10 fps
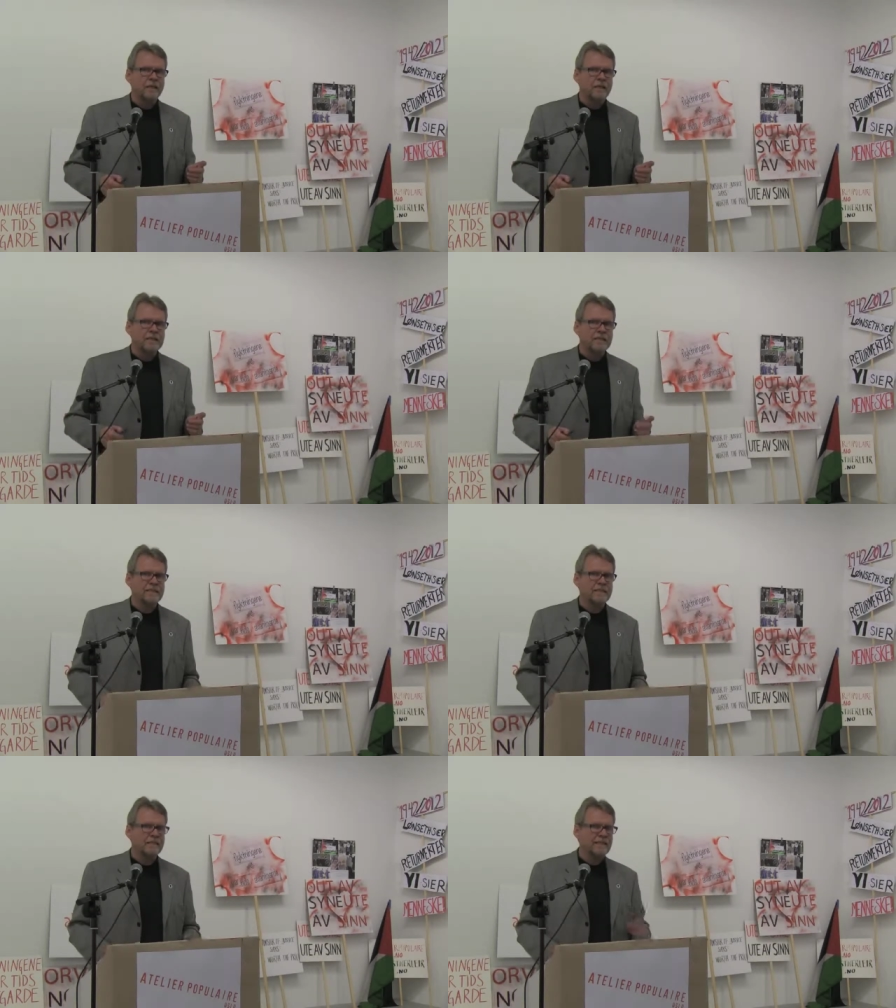
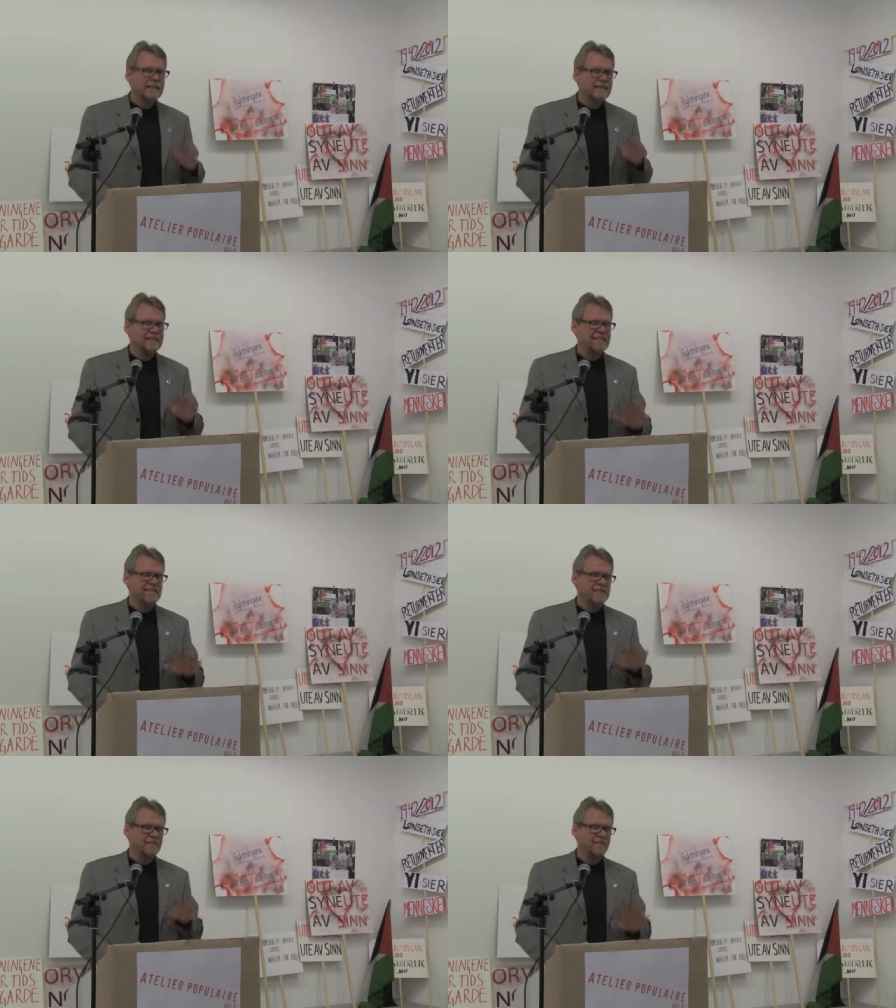sees that at least
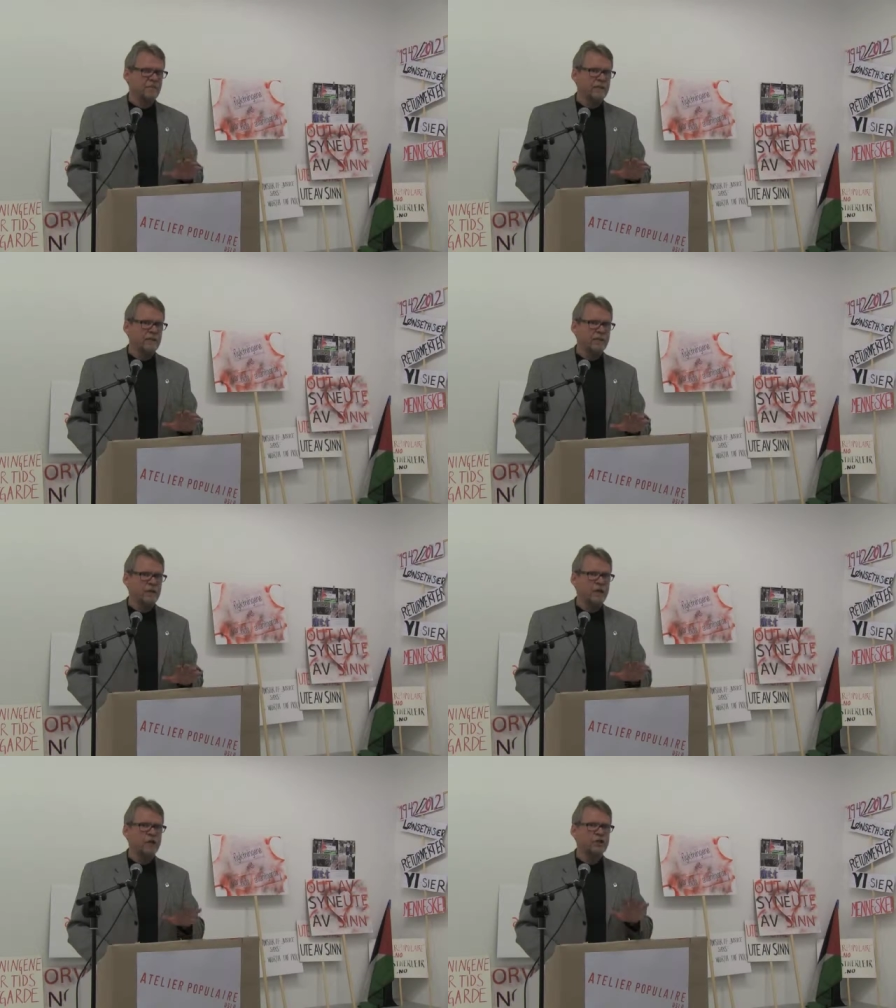7
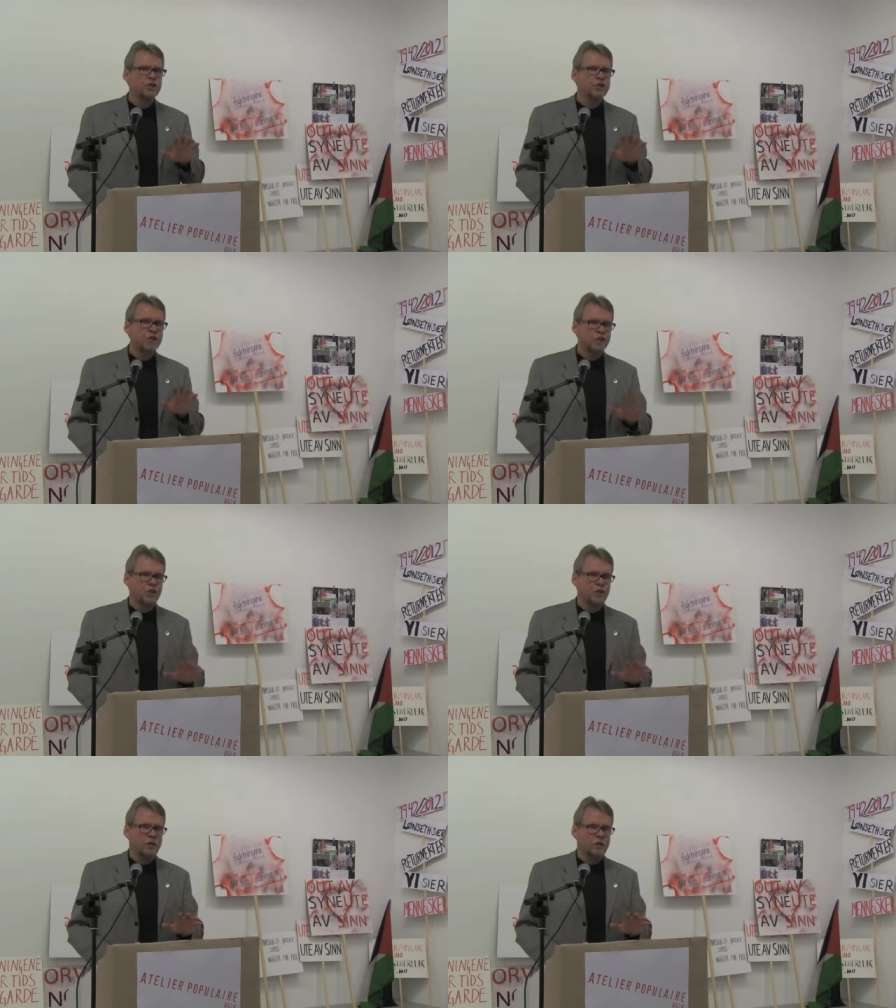million are
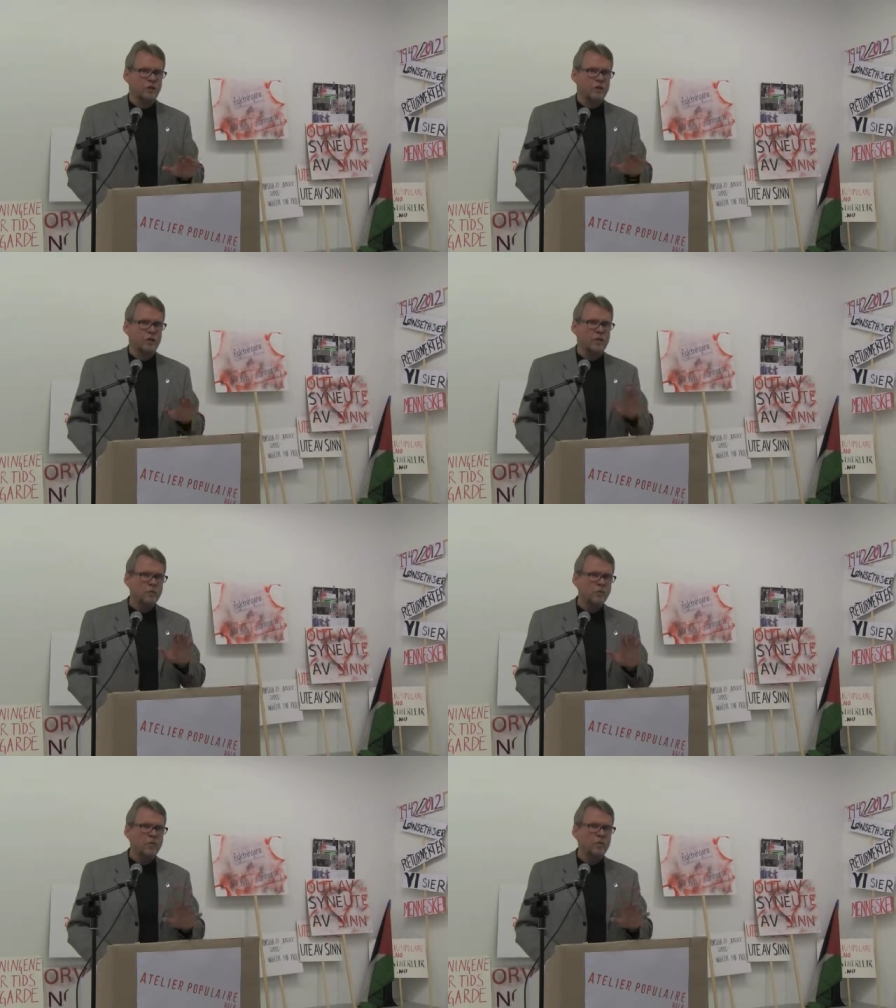stuck
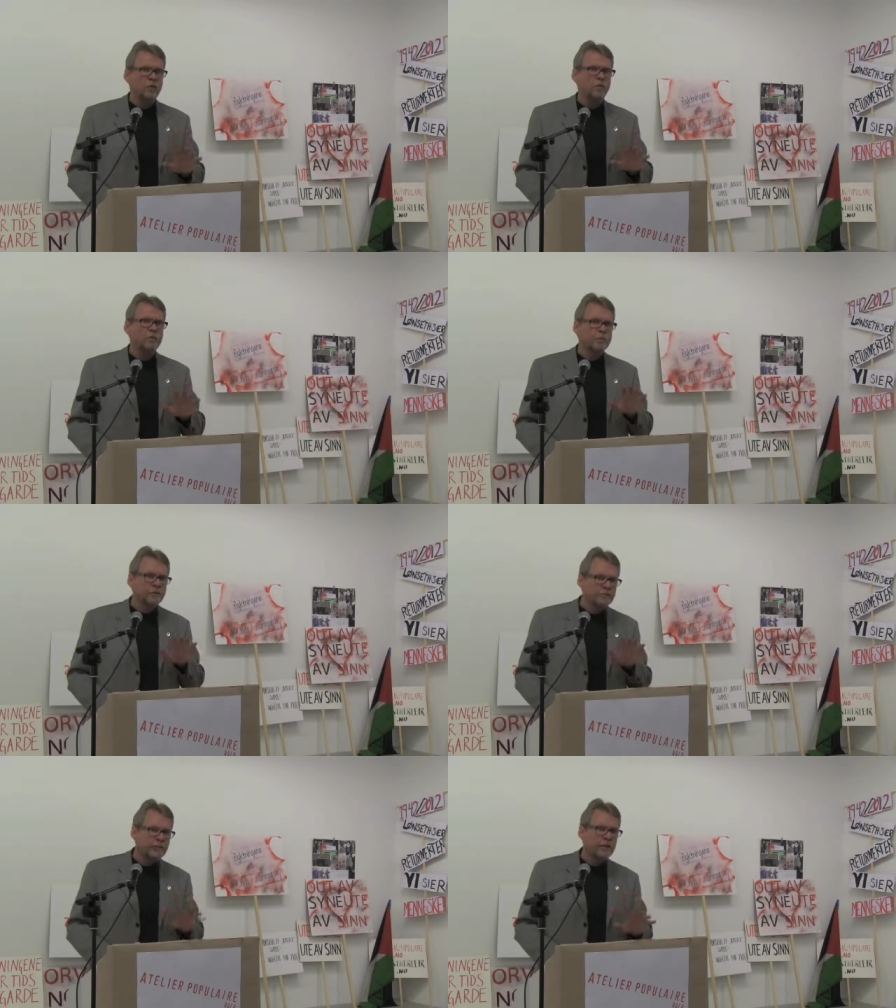in what they call
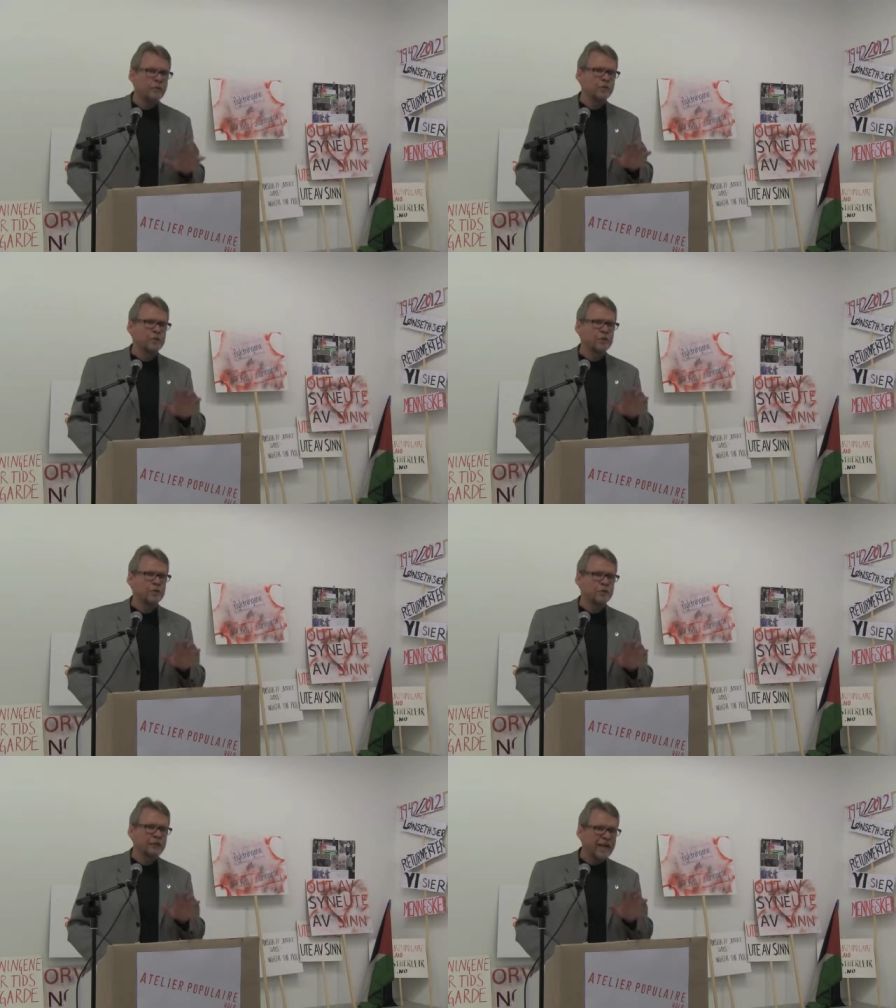
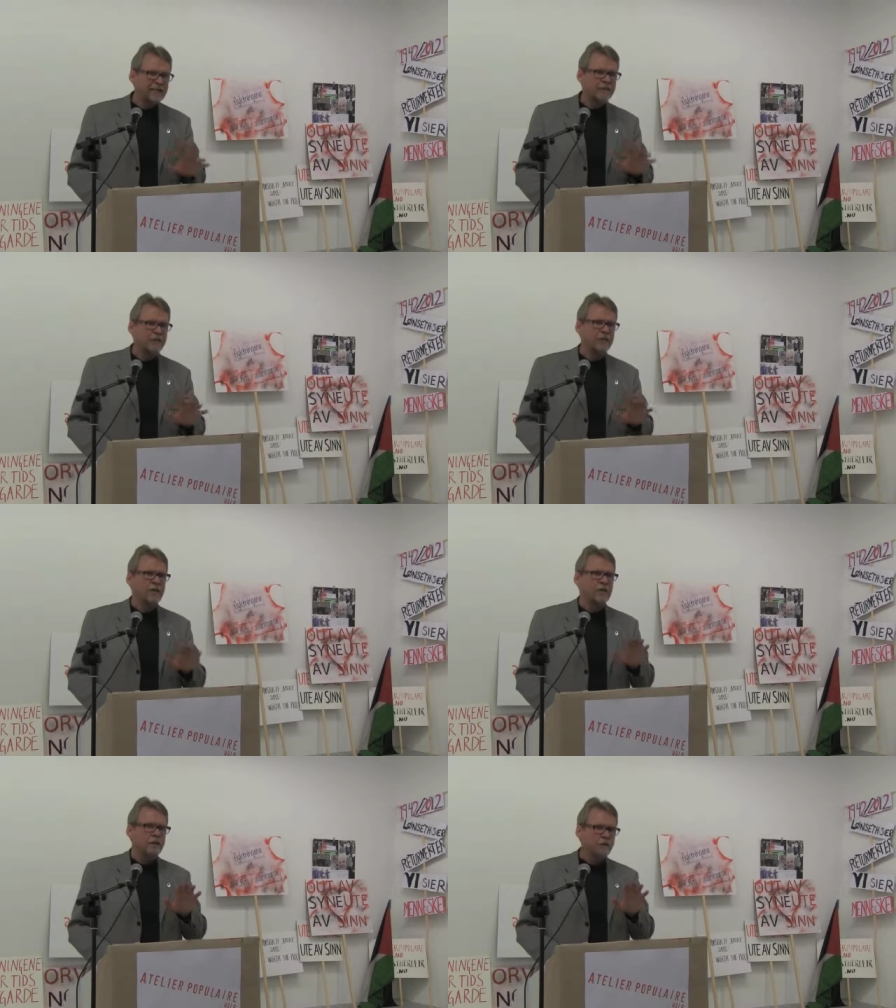
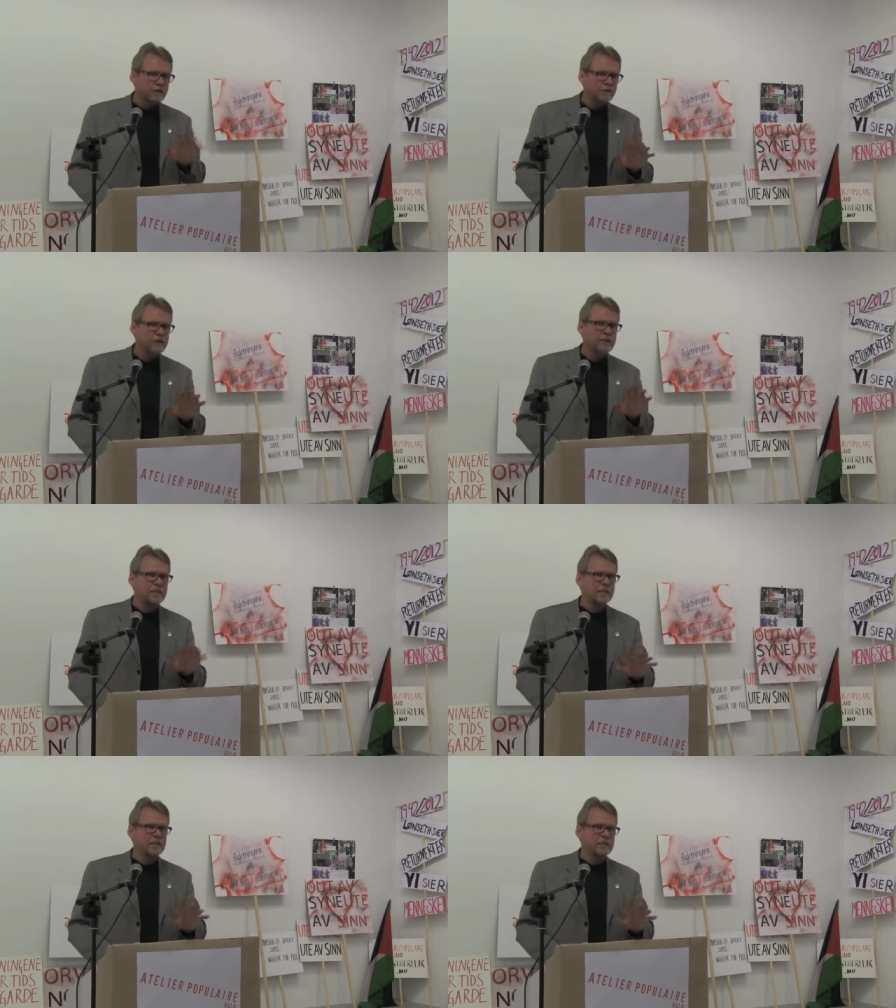protracted refugee
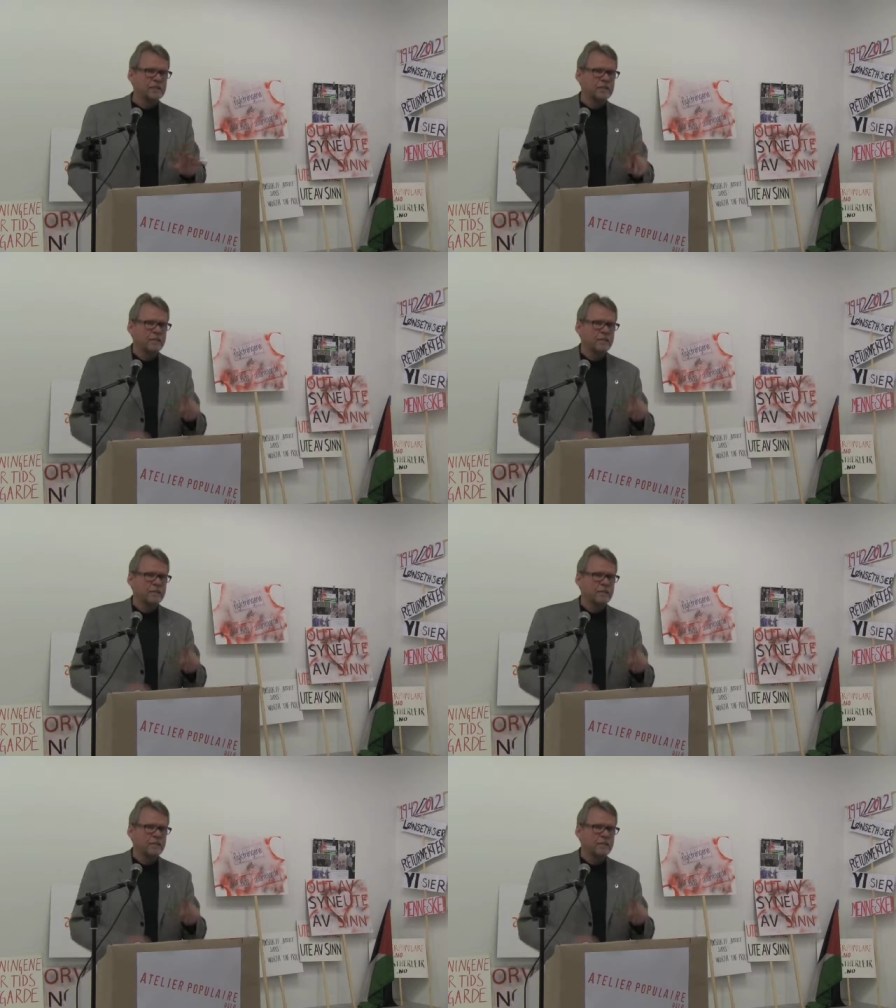situations.